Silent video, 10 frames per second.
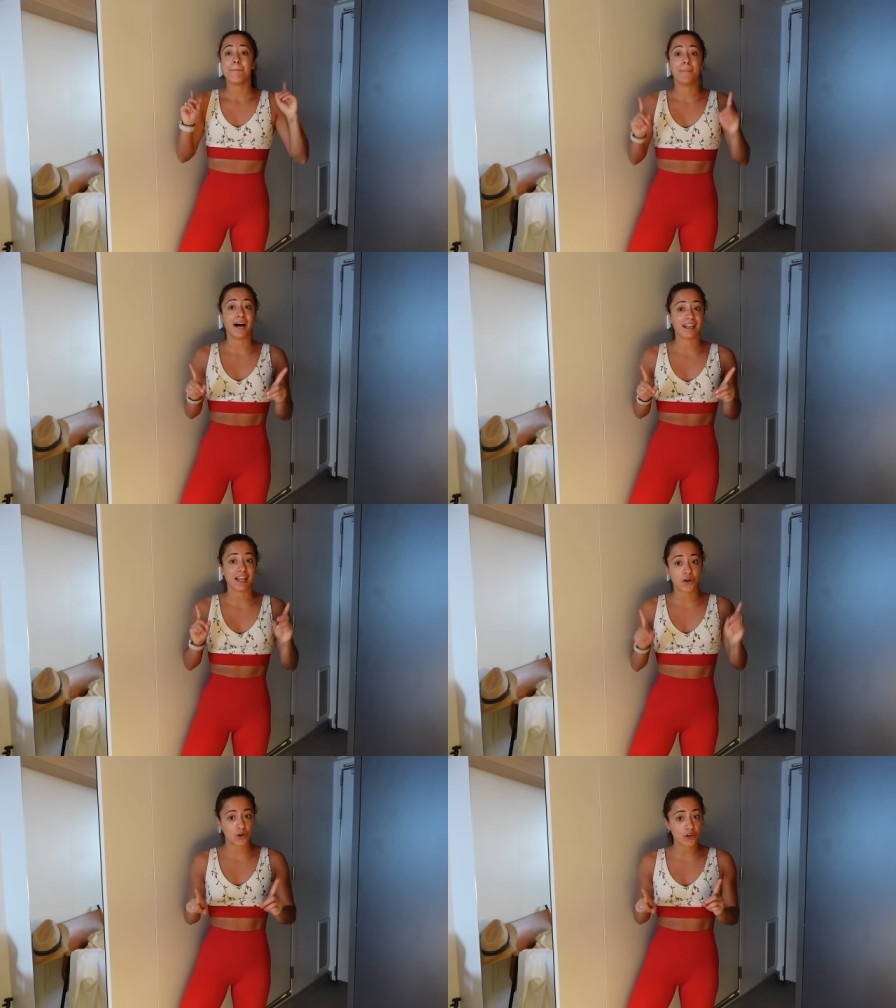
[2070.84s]
but
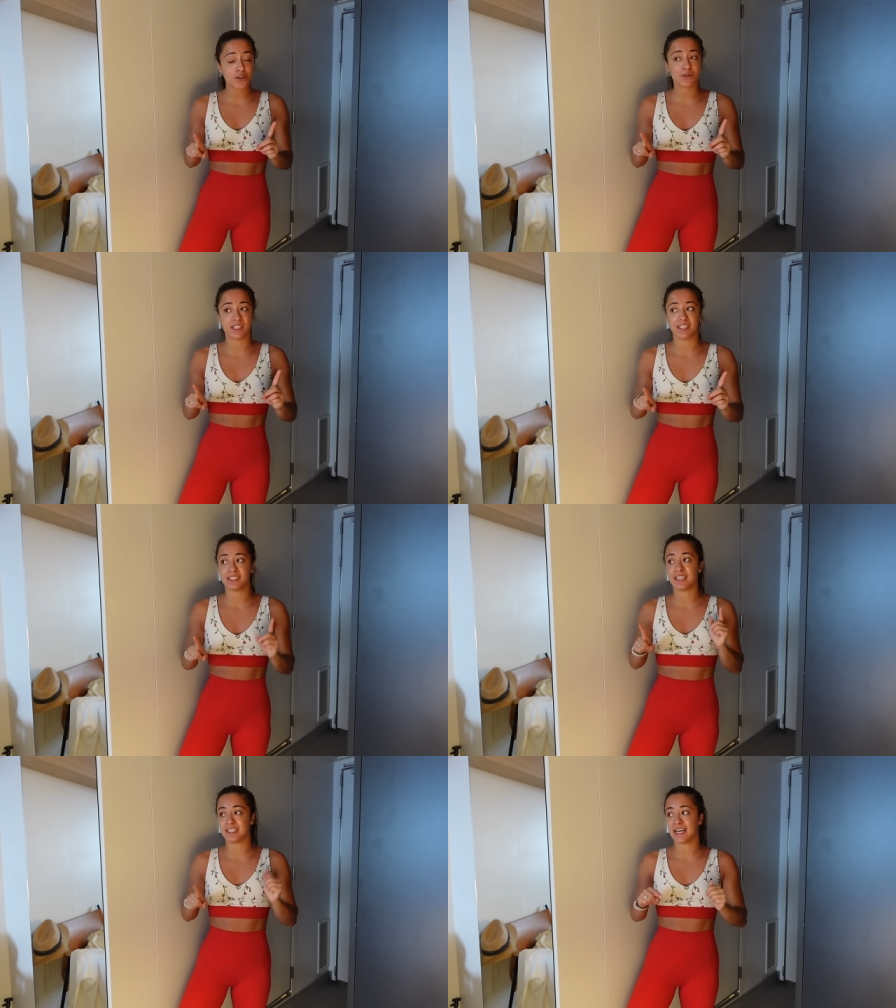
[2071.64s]
good news
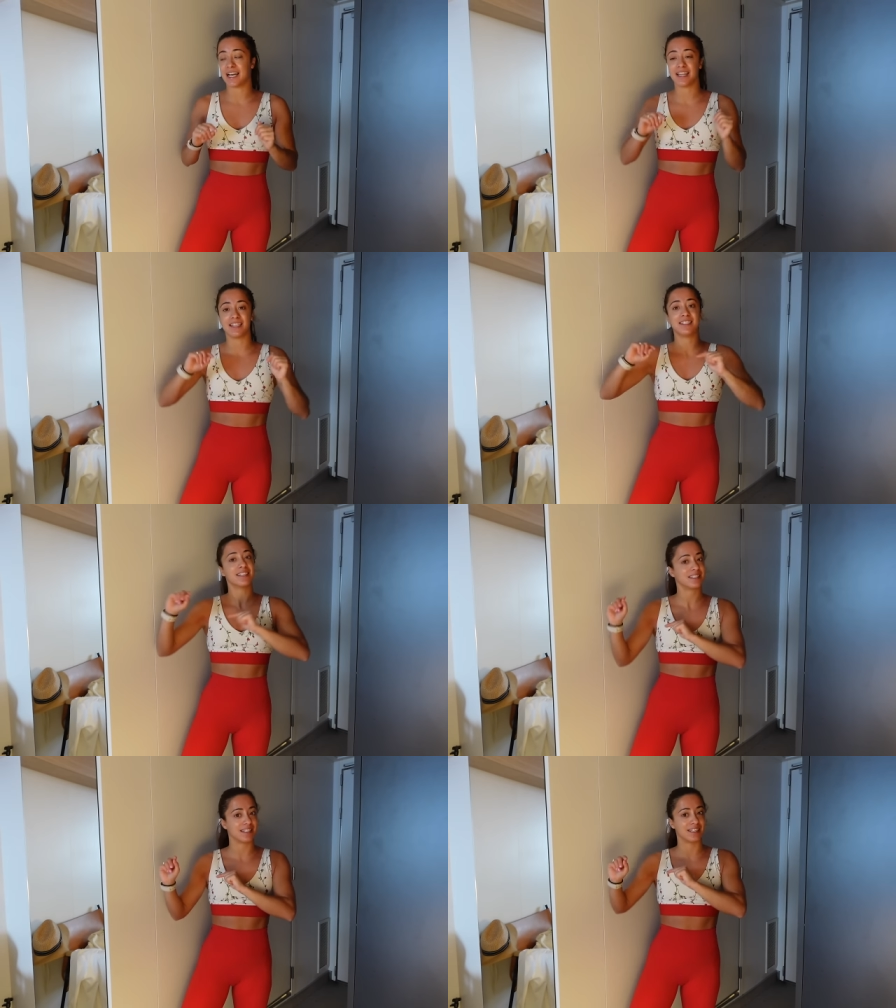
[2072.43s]
is is that in the
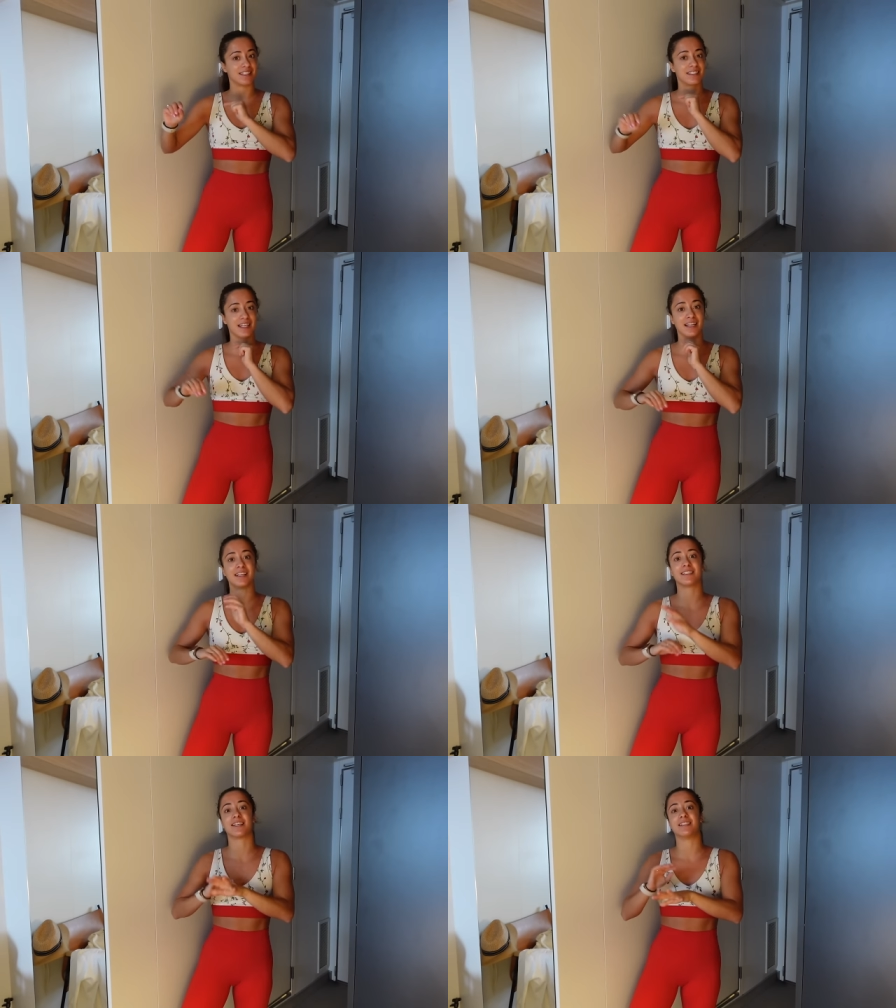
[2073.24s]
distance it
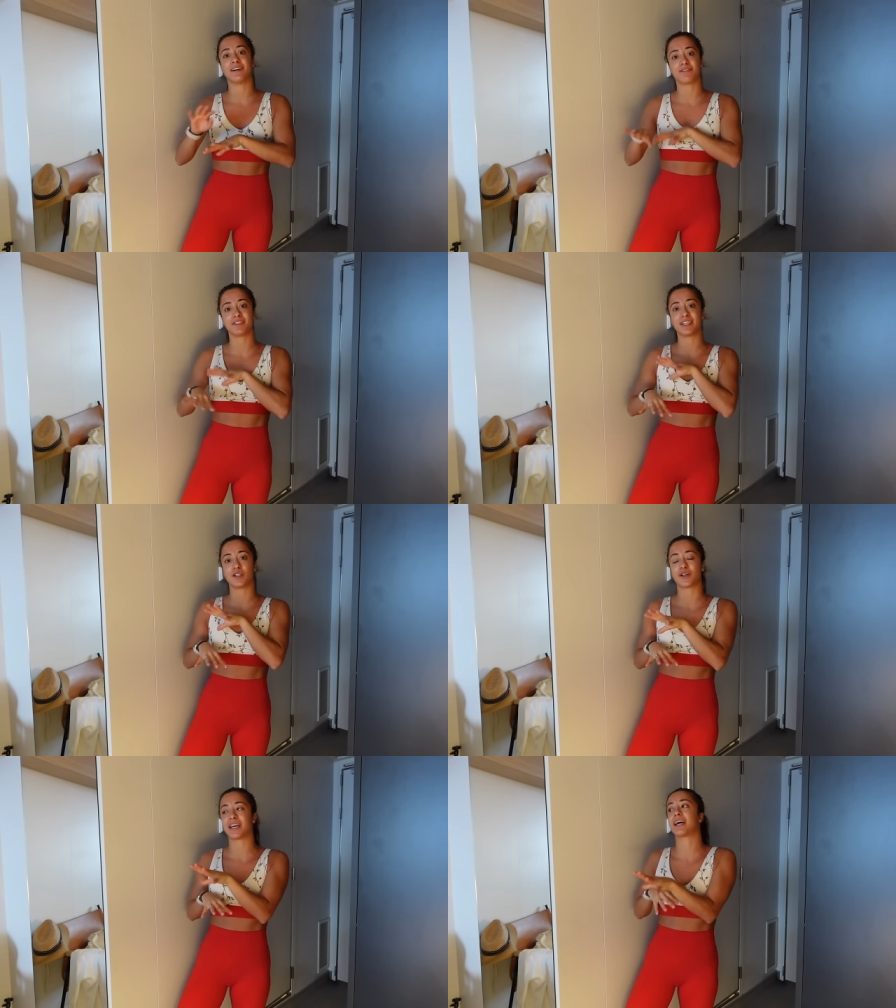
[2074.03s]
is definitely
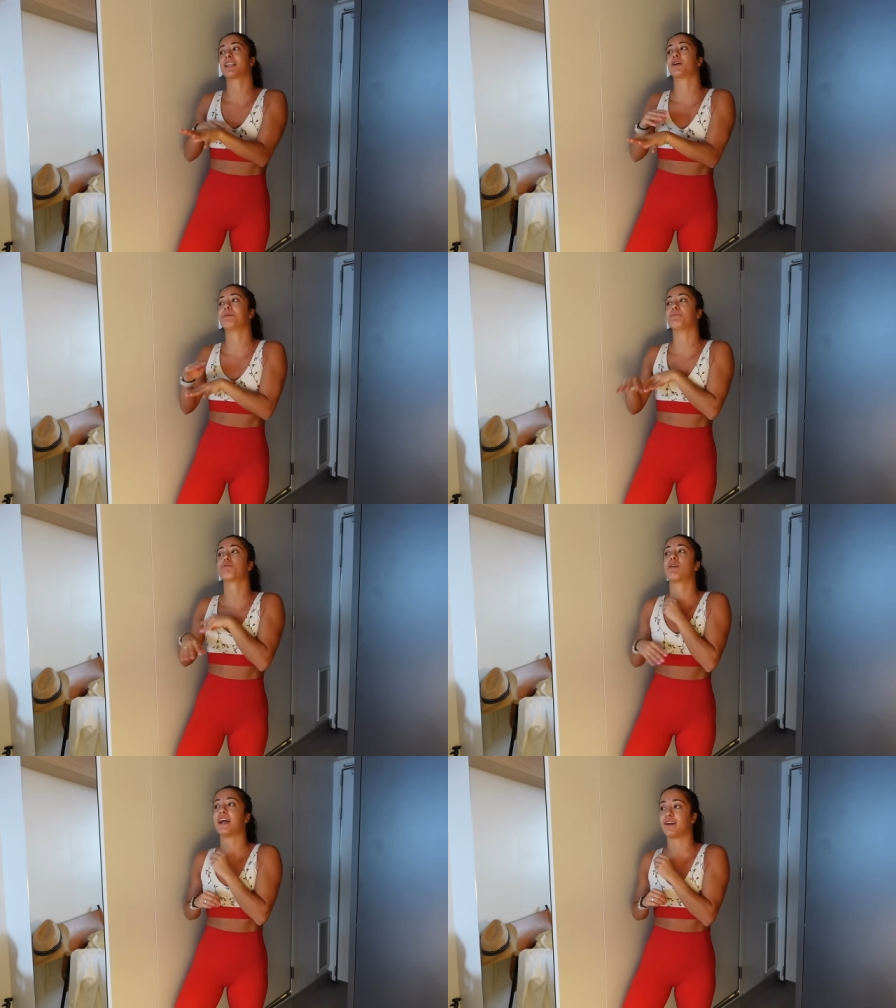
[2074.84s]
looking a little bit
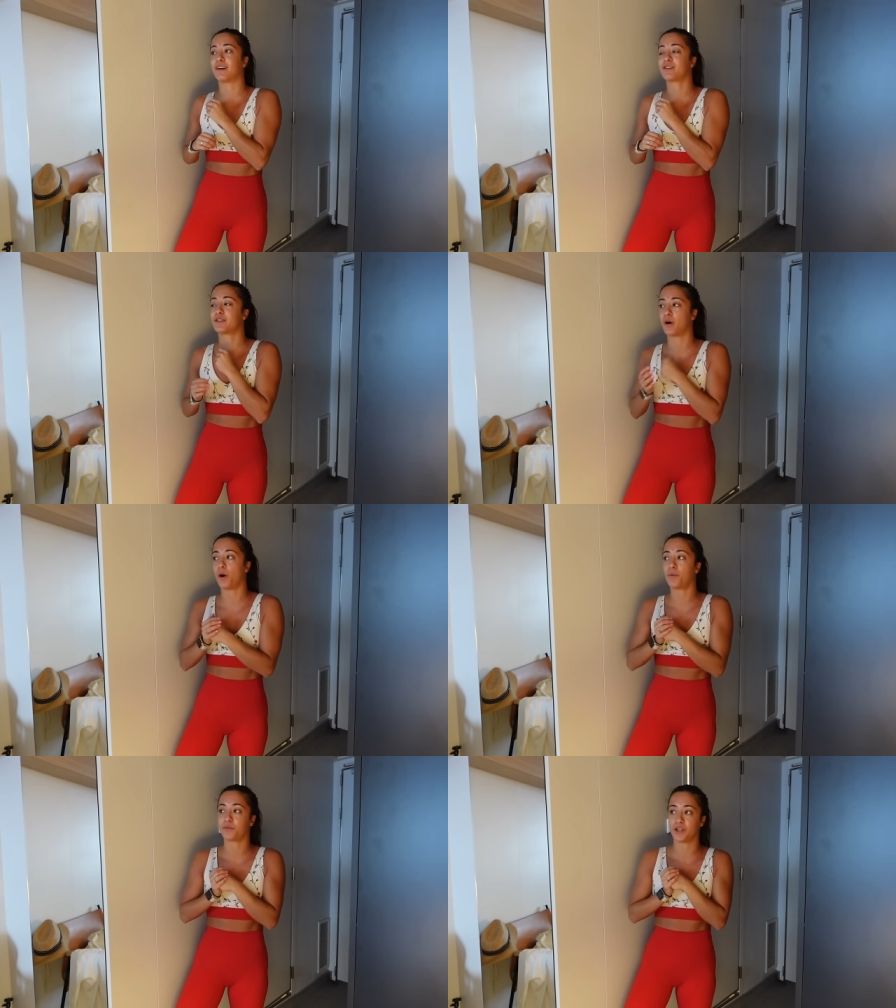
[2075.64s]
brighter so
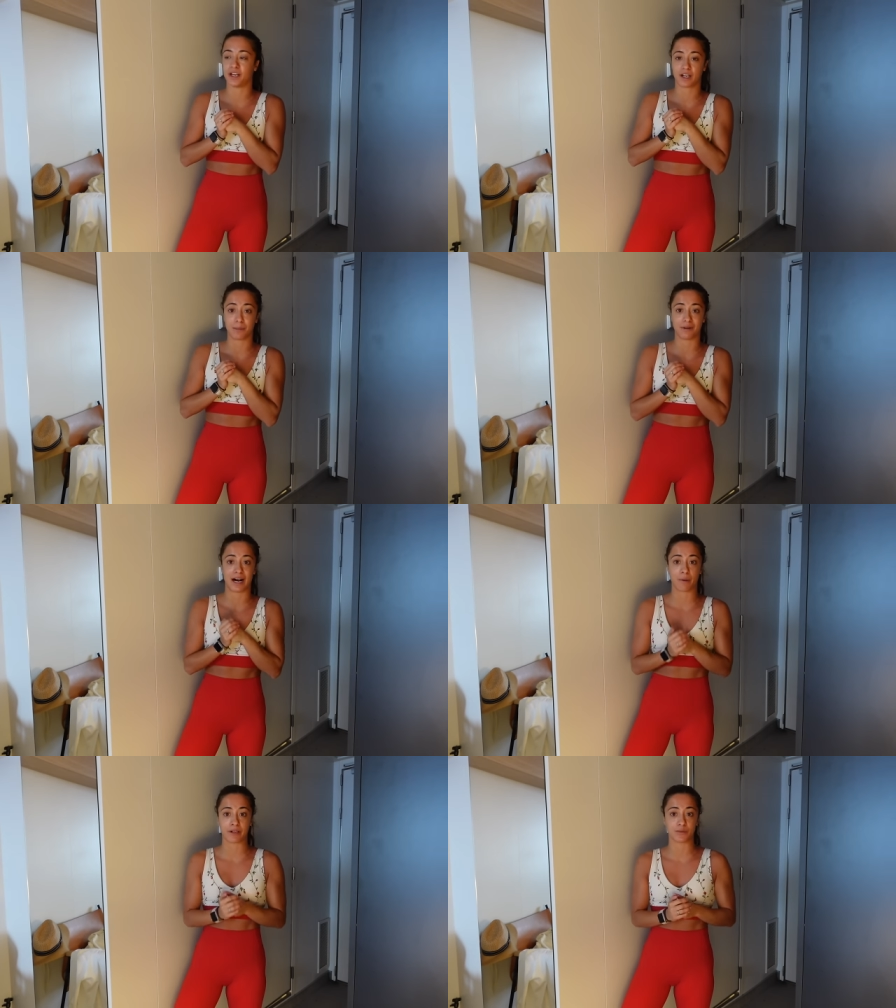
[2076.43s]
hopefully in a couple
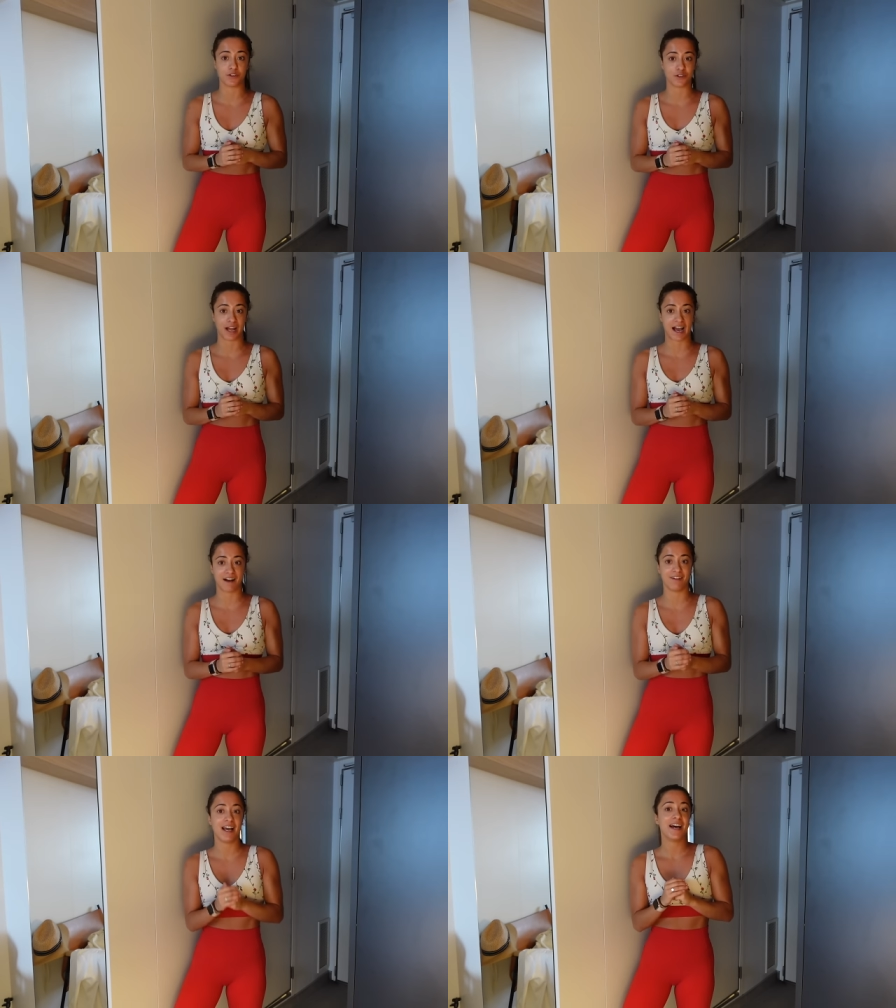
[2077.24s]
hours we should have